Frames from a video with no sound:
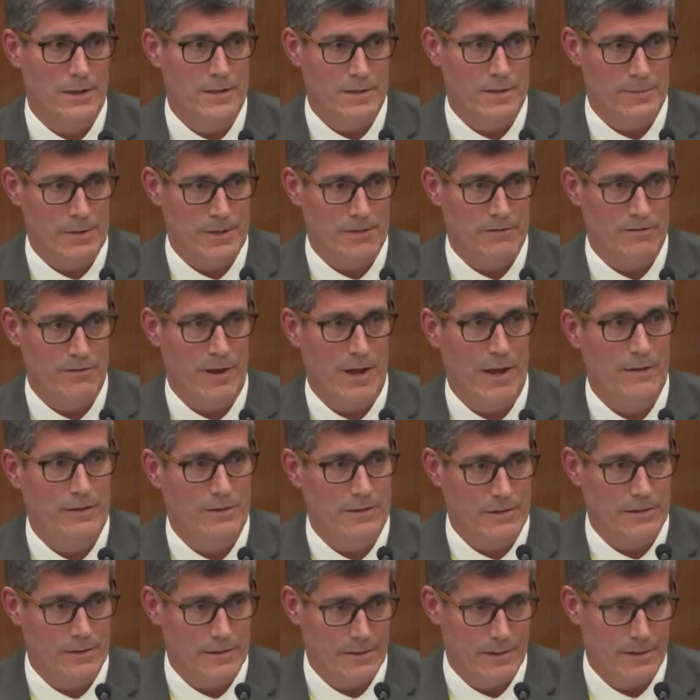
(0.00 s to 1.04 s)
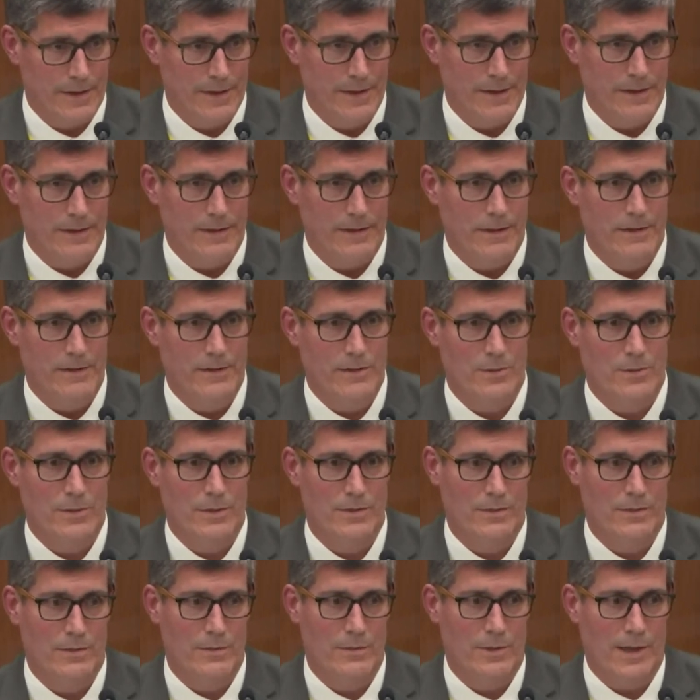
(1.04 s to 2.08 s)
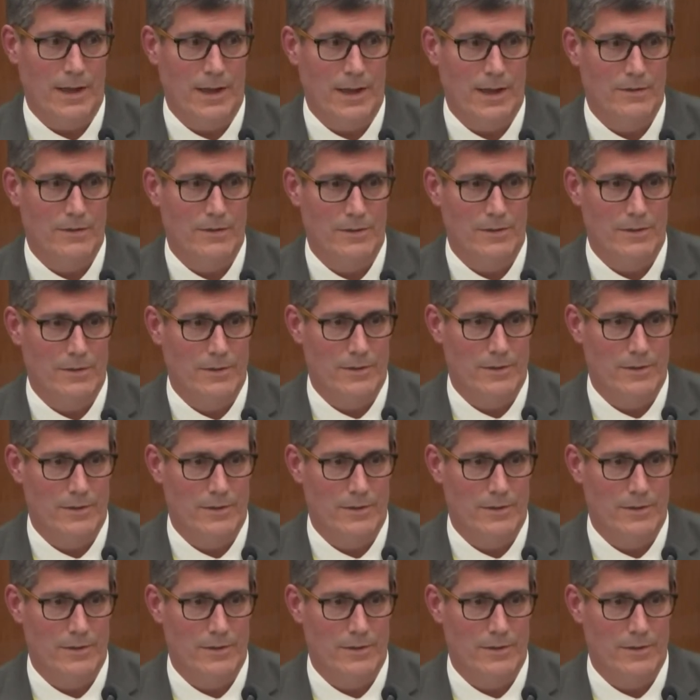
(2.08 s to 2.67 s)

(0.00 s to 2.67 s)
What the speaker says: to beat faster. It's going to ask